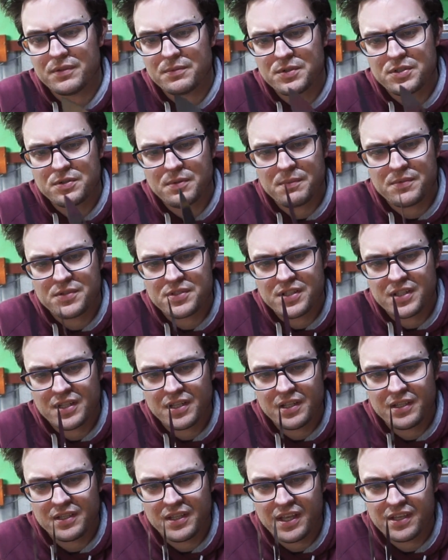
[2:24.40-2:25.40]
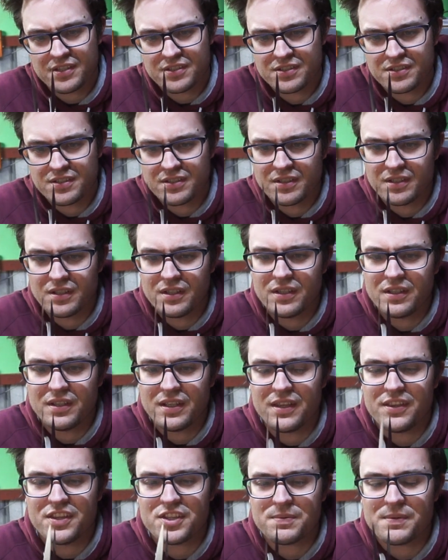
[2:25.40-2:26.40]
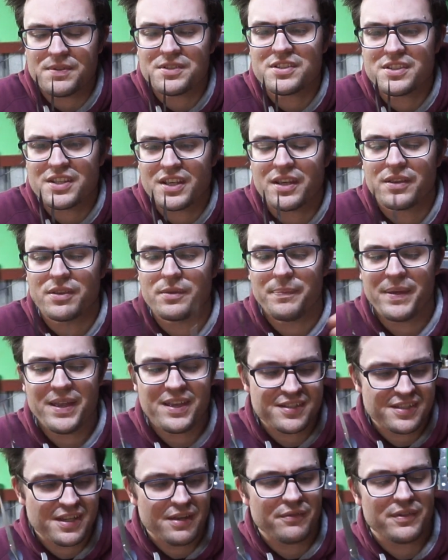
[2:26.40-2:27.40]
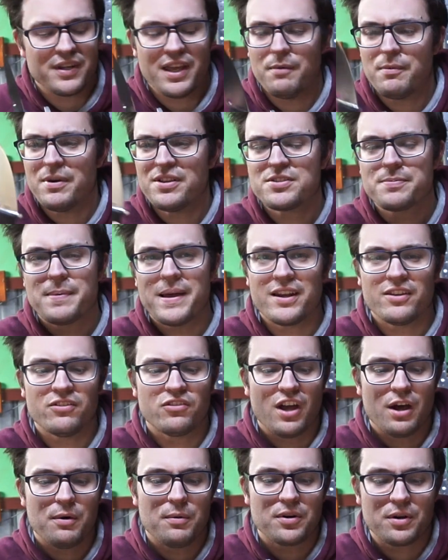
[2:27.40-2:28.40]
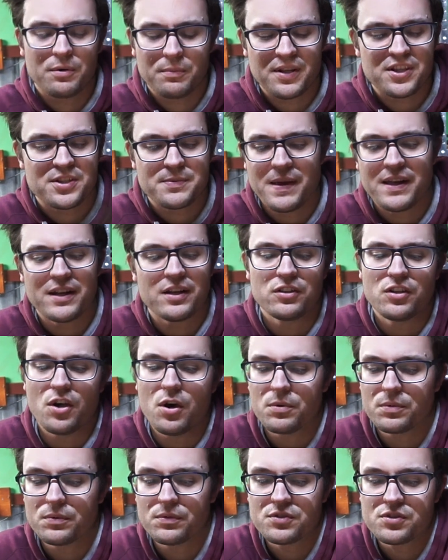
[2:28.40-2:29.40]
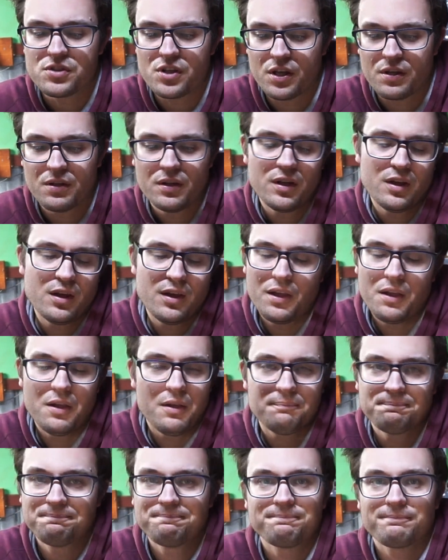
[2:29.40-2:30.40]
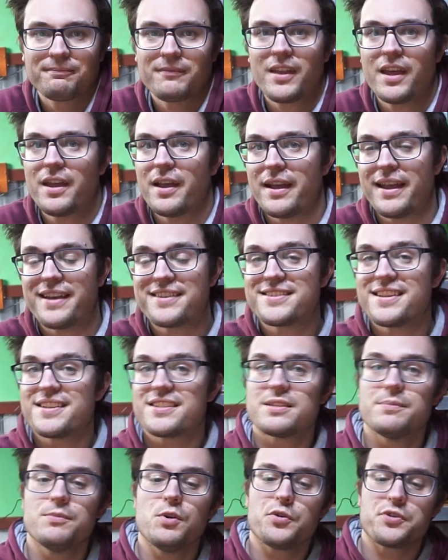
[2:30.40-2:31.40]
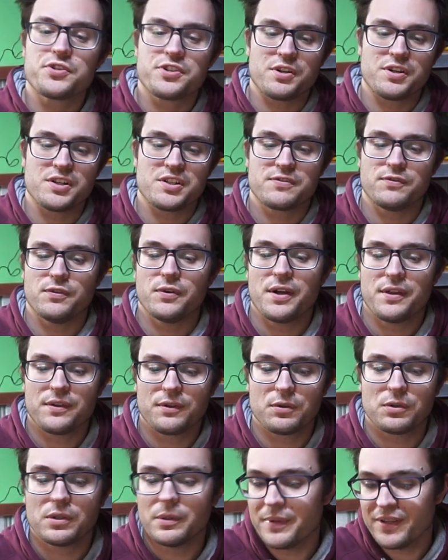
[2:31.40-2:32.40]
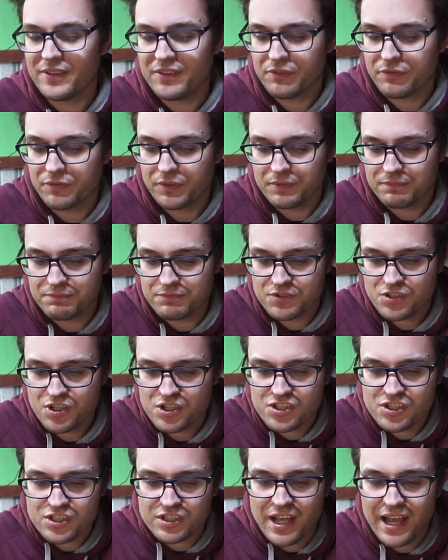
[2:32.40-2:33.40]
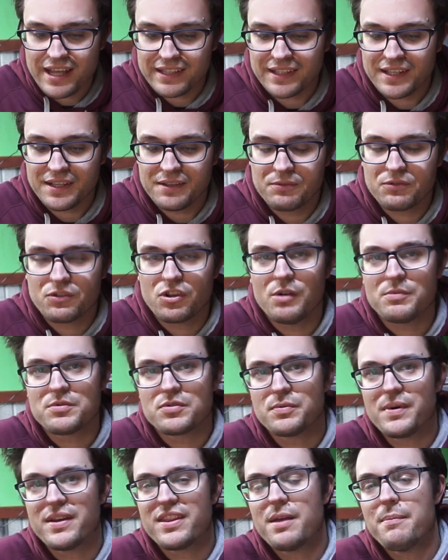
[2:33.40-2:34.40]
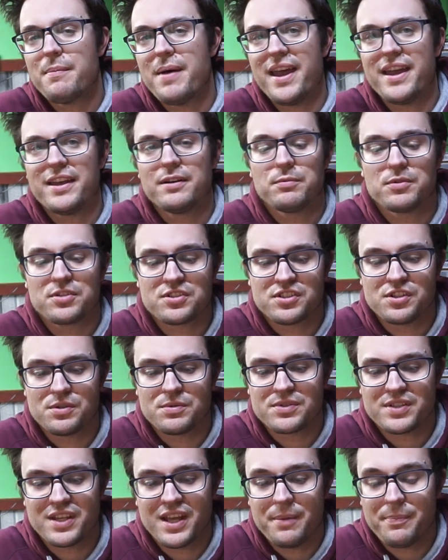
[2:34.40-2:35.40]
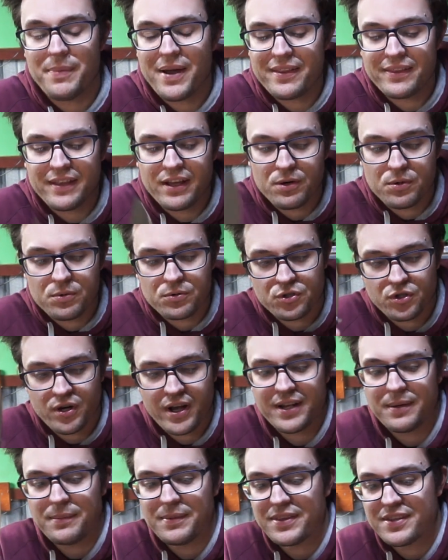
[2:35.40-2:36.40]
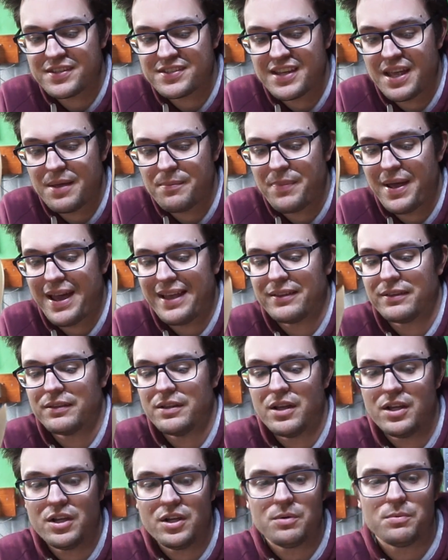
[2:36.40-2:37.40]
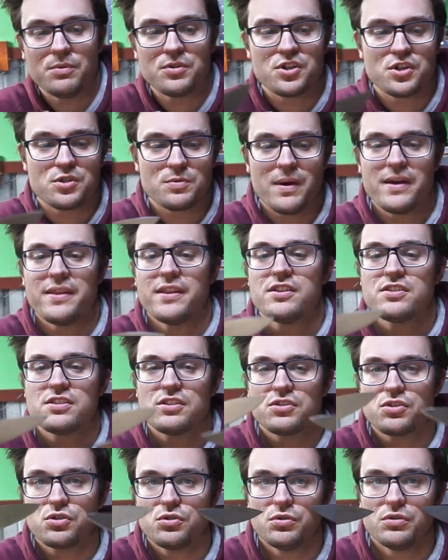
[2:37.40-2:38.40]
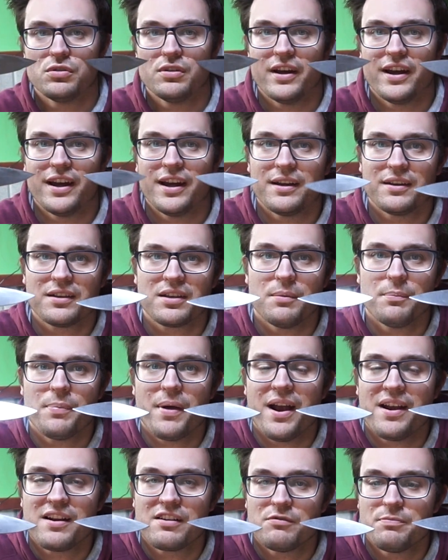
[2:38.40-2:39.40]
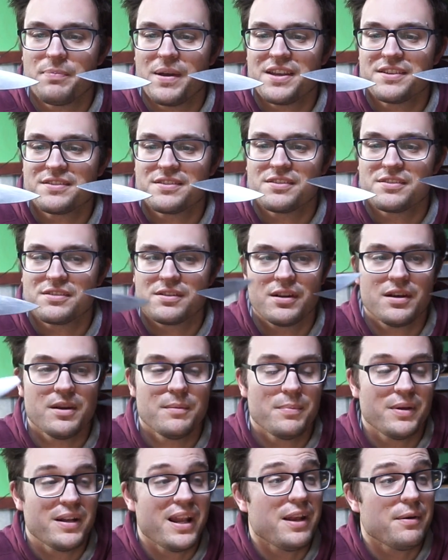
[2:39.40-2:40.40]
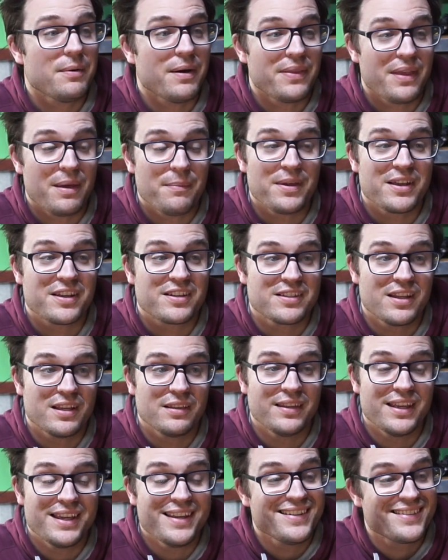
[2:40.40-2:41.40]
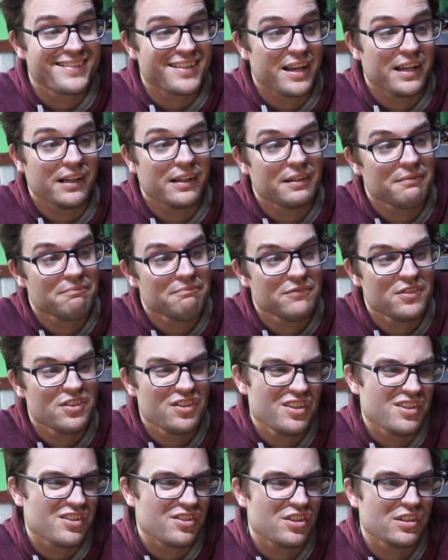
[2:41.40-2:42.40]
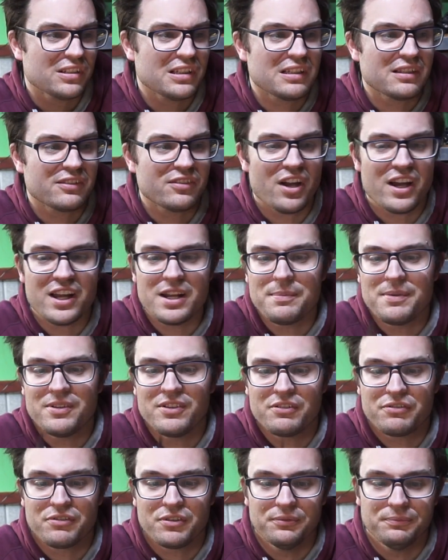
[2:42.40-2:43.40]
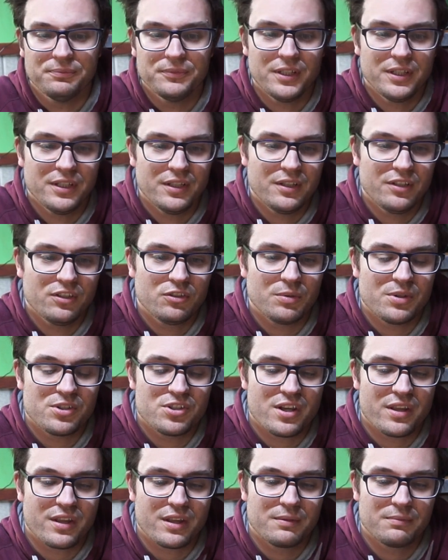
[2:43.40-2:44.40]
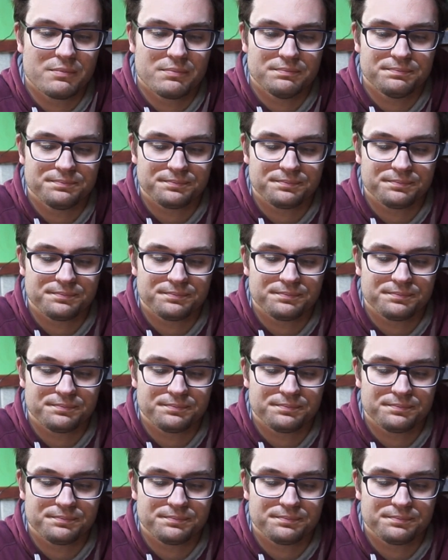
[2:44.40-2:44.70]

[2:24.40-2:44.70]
Which one was thicker? Yes. Yeah, this one's thicker, the B70. And one's made in Taiwan and one's made in Golden, so I guess that's the Mule series for you. They're all a bit different, just slightly in terms of where they're made, what steels they are, but they're all trying to be the same pattern, which is why they're such good uh, comparative pieces. But anyway, that being said, these um, are just a little tiny bit different to each other.